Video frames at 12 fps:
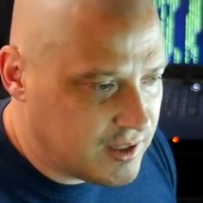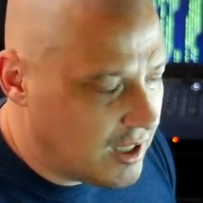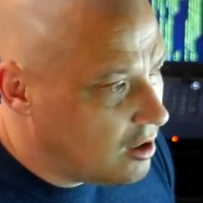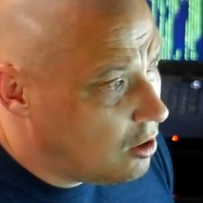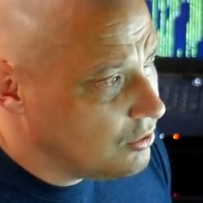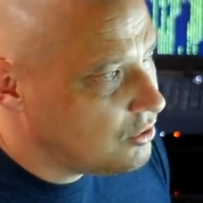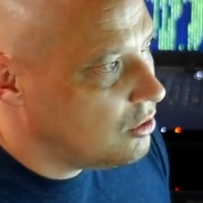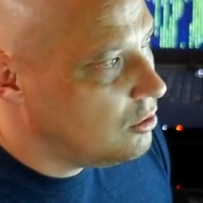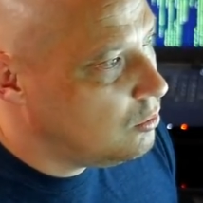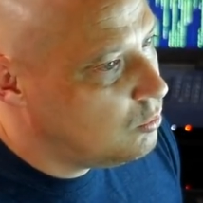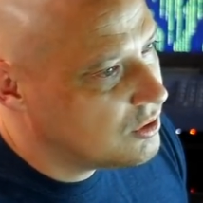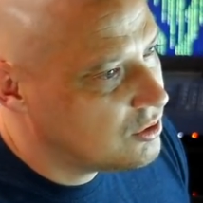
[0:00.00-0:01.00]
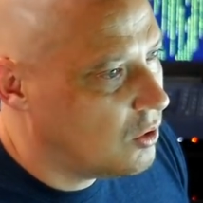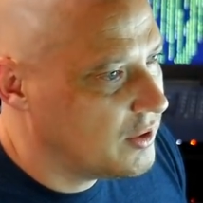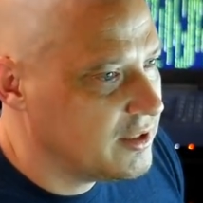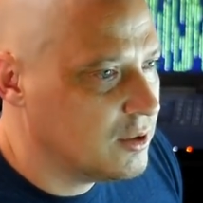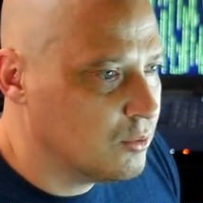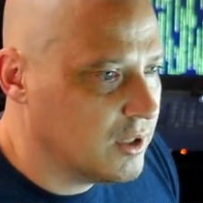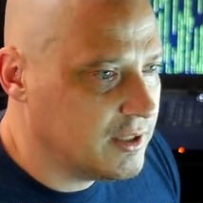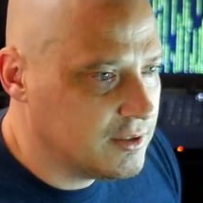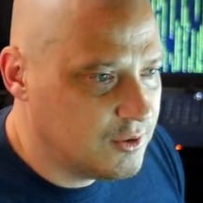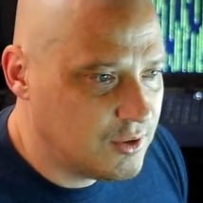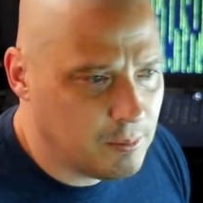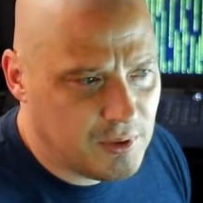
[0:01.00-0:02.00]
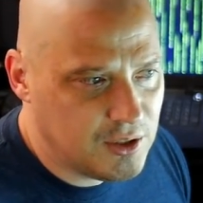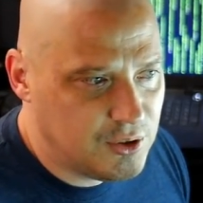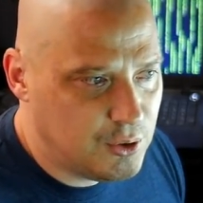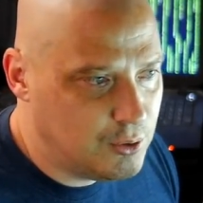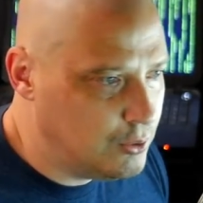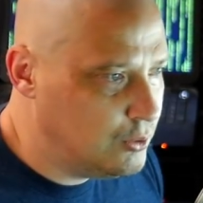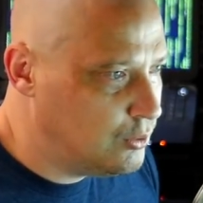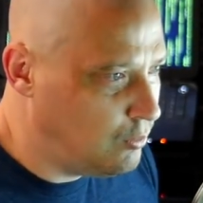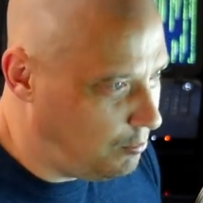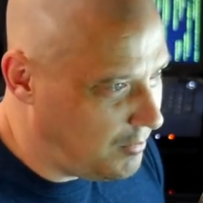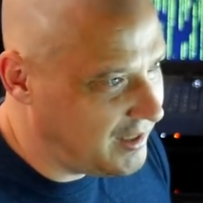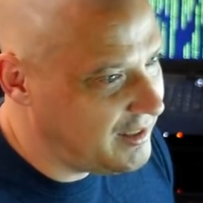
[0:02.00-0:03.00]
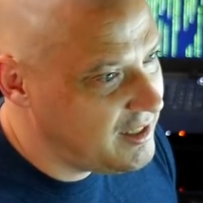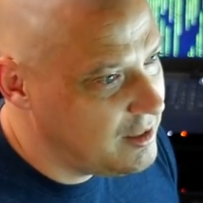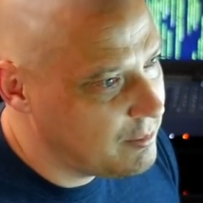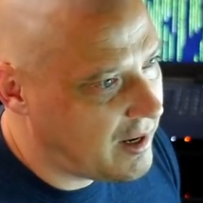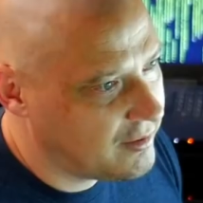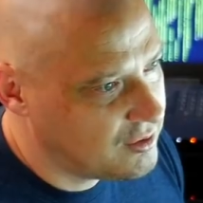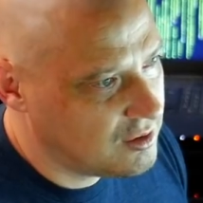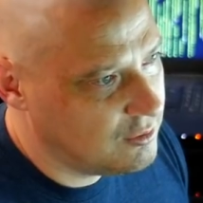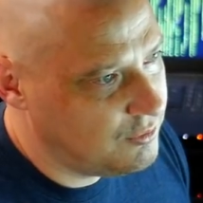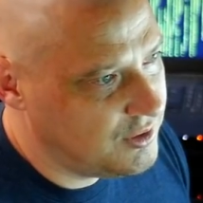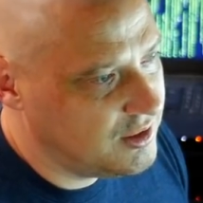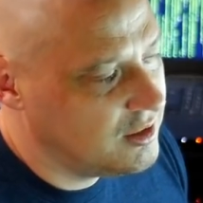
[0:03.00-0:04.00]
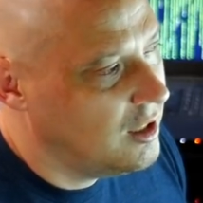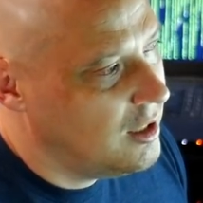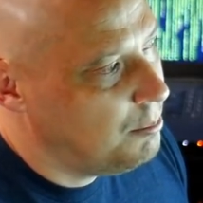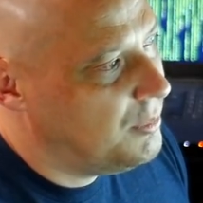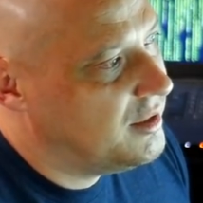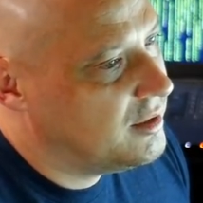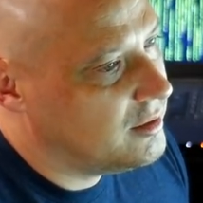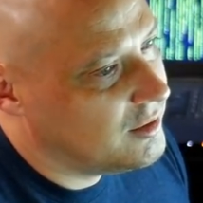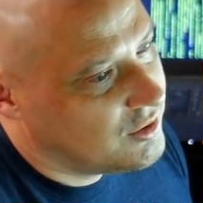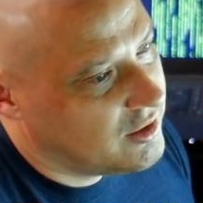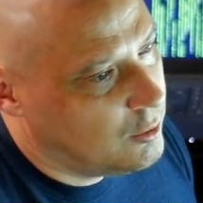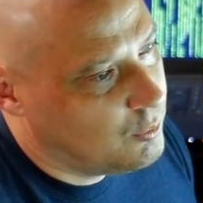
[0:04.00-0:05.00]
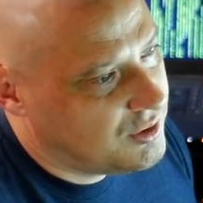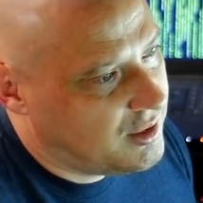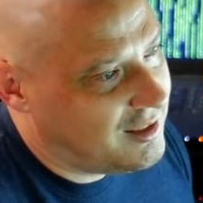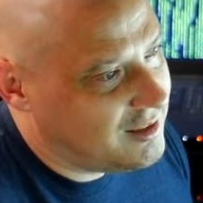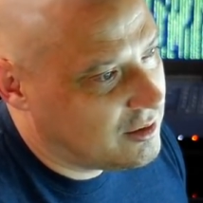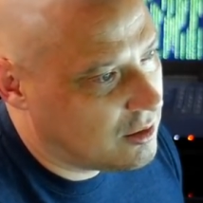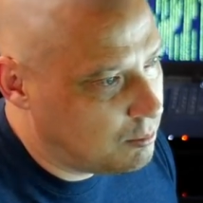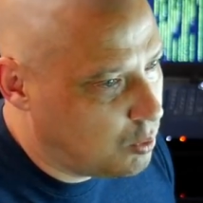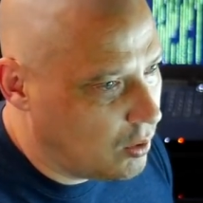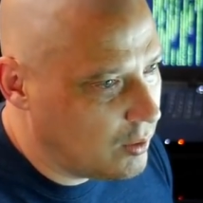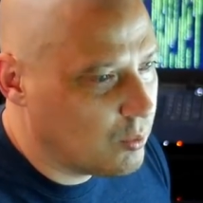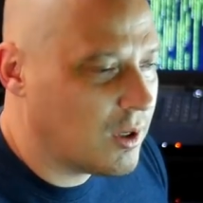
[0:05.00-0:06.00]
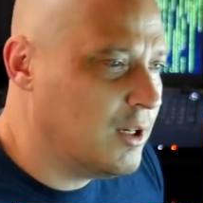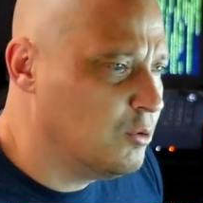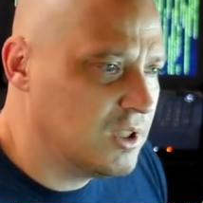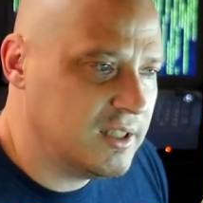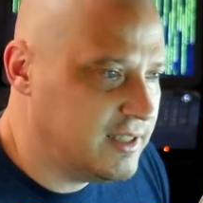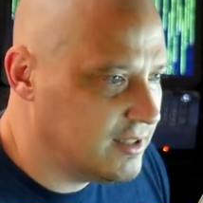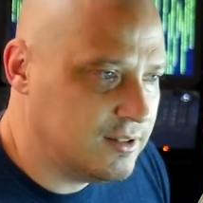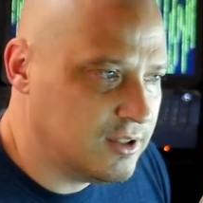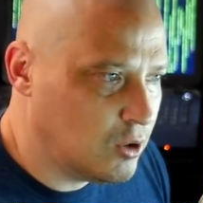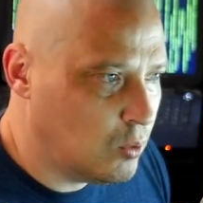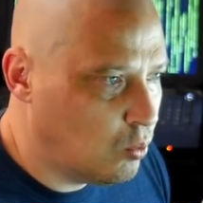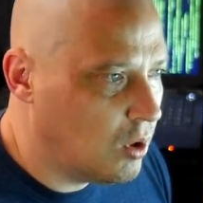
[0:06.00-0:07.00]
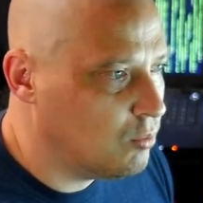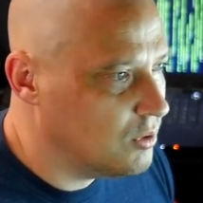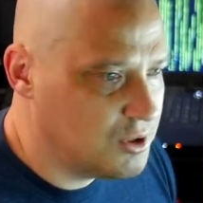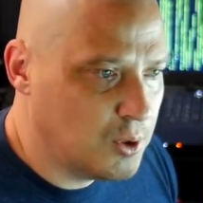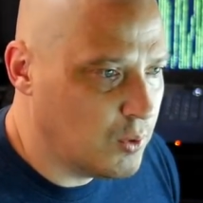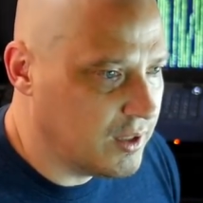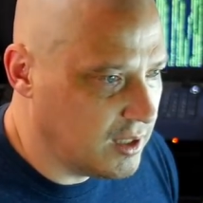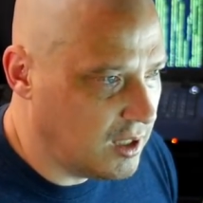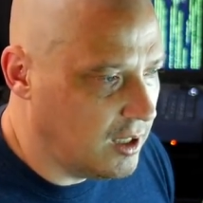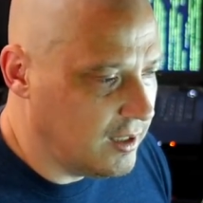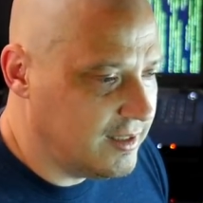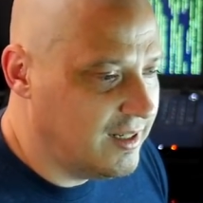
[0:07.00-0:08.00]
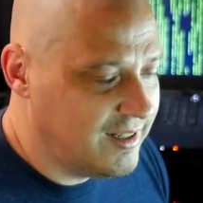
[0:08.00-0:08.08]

I also was starting to run into some issues with my Emacs config because it was getting to the point where I really didn't know what was going on